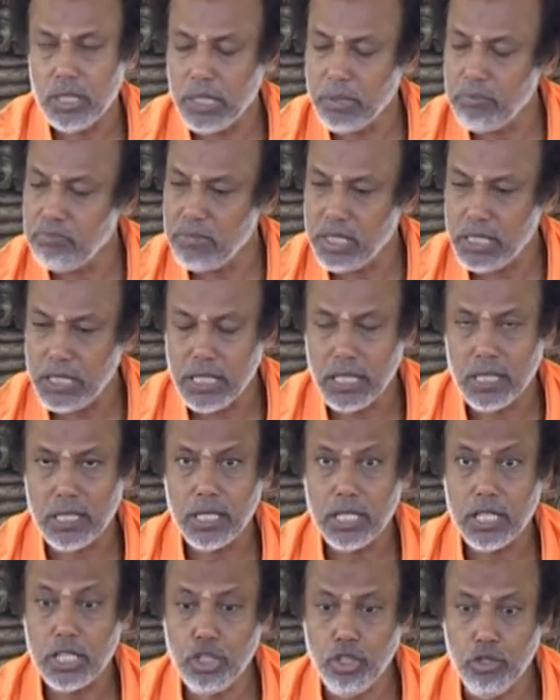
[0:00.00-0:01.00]
Immediate.
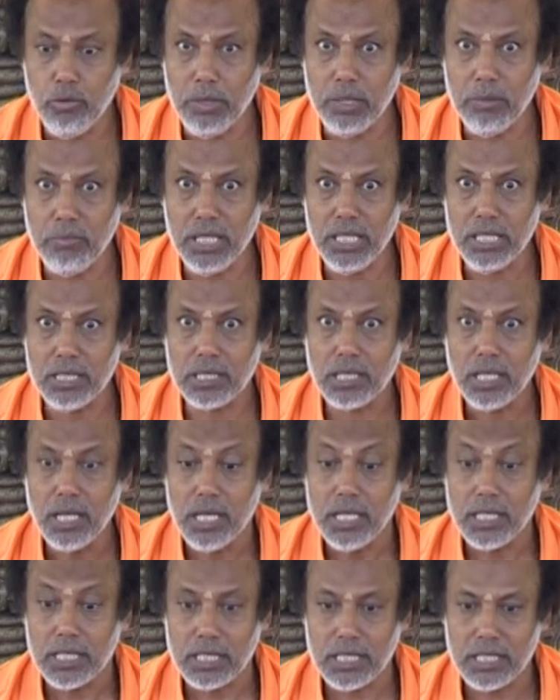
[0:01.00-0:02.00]
Human beings,
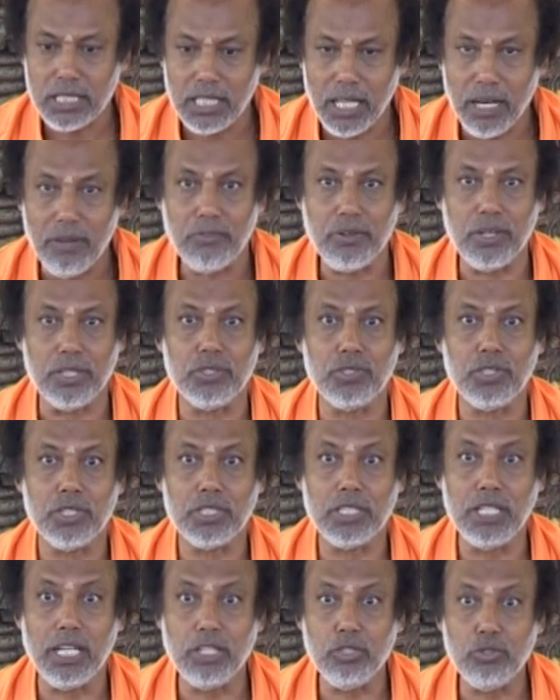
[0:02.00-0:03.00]

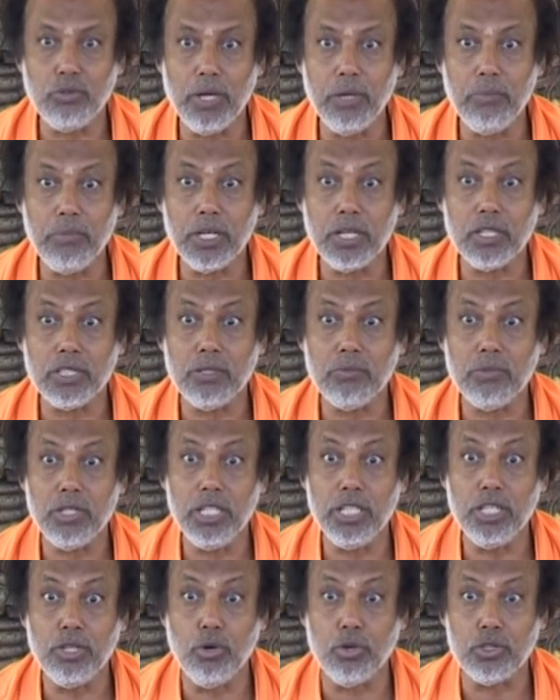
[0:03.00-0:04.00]
self-conscious. That is why, because of
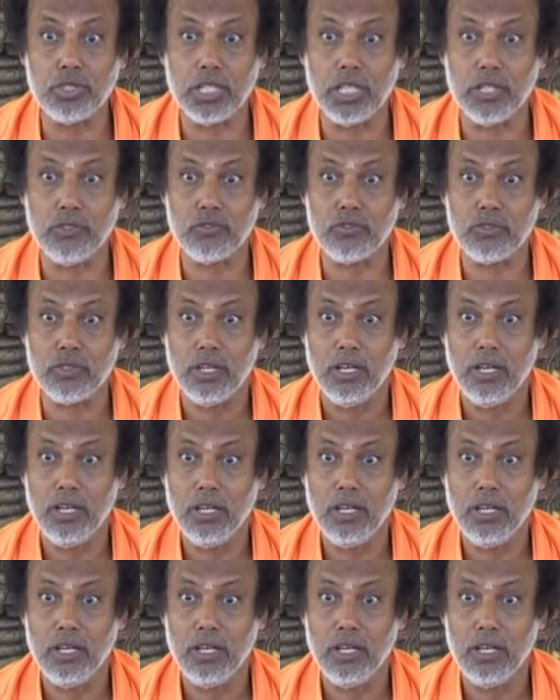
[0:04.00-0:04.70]
the ego sense.